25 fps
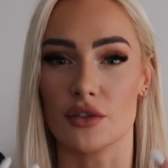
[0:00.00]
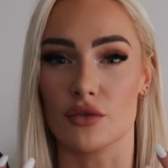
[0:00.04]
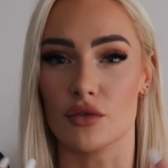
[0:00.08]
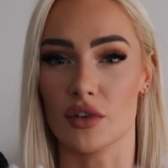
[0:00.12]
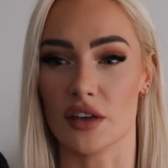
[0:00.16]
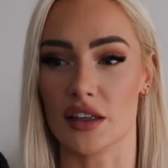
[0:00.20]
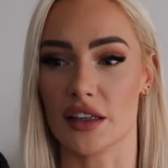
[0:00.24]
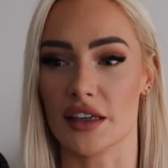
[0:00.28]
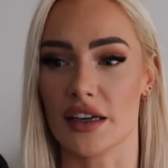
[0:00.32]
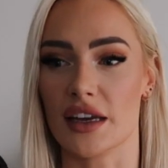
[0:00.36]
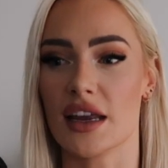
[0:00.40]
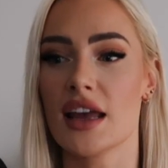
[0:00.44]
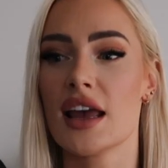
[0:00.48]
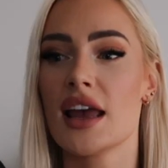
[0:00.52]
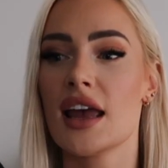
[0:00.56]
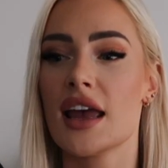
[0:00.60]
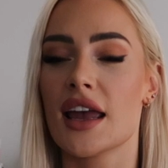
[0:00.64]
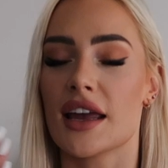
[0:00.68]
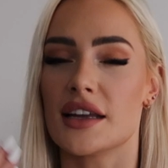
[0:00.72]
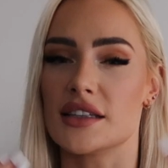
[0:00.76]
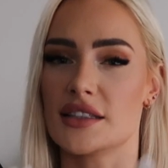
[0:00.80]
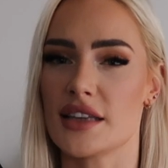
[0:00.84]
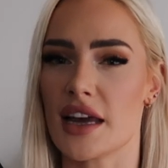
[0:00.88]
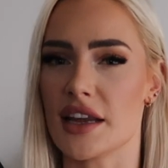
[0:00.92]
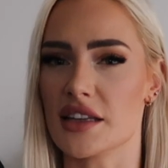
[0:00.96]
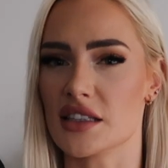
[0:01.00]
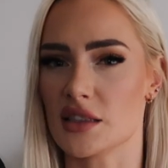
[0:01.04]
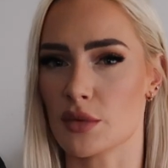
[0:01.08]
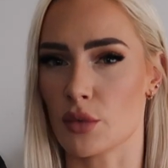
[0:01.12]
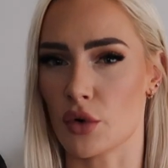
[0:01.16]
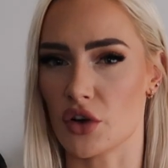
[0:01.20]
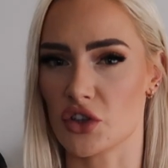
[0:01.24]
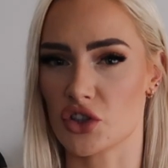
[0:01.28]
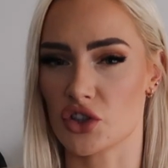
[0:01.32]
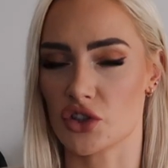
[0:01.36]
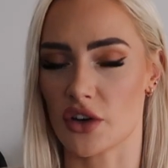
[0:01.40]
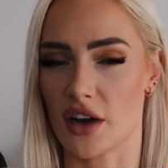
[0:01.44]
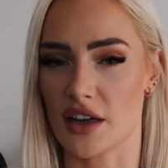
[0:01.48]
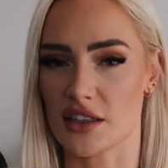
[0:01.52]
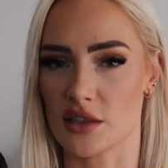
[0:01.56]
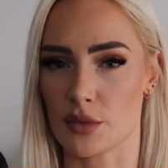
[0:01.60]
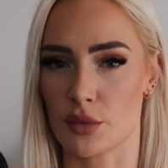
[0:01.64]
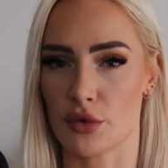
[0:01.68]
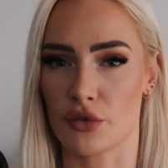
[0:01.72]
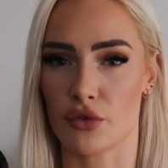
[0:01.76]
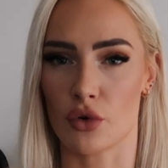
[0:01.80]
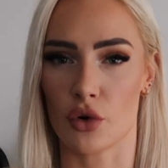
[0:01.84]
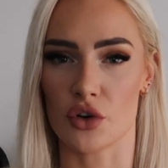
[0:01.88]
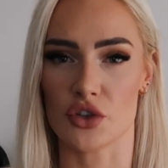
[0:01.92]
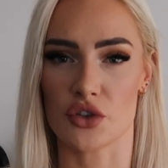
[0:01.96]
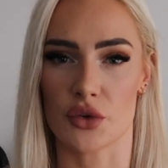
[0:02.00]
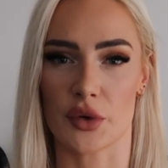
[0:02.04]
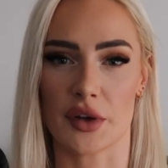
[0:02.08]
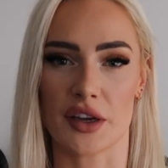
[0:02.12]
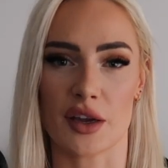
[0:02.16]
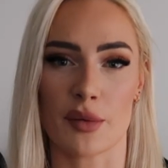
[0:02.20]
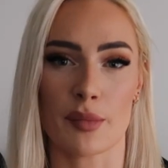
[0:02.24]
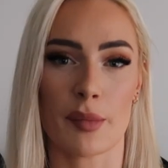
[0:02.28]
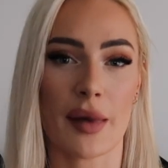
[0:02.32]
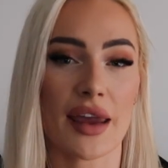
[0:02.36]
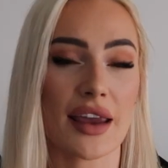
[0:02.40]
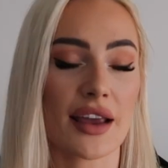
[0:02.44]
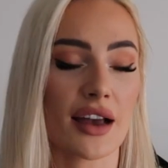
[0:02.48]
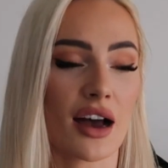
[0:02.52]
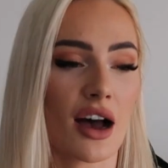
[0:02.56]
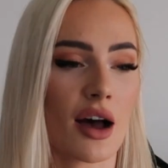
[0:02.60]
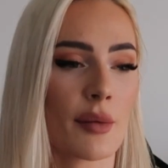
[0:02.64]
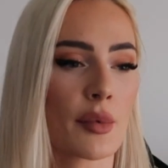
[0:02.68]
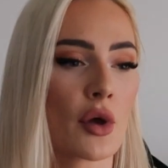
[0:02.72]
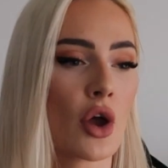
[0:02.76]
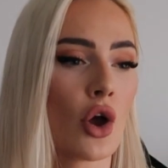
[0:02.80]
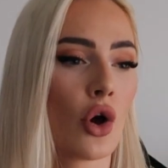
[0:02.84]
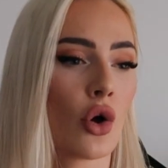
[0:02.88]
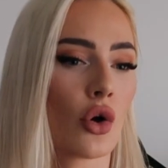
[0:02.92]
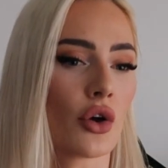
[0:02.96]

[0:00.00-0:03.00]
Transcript: really intense moisturizer before doing your makeup,